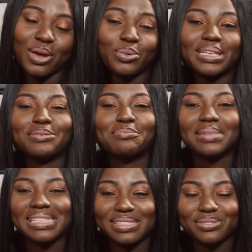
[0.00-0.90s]
We
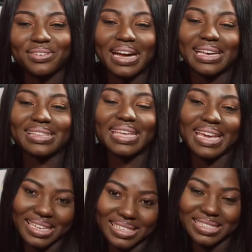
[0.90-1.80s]
demystify the
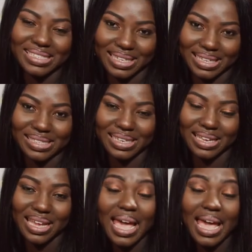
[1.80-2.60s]
energy sector